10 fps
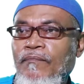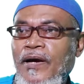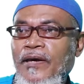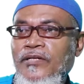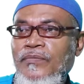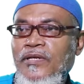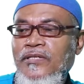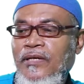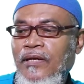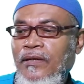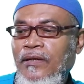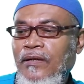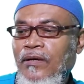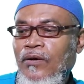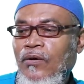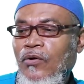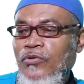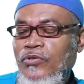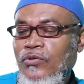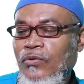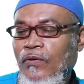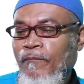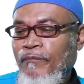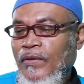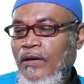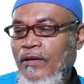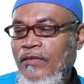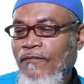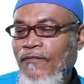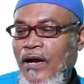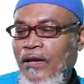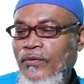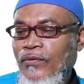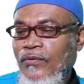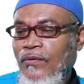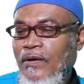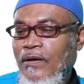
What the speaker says: Byte basically also the value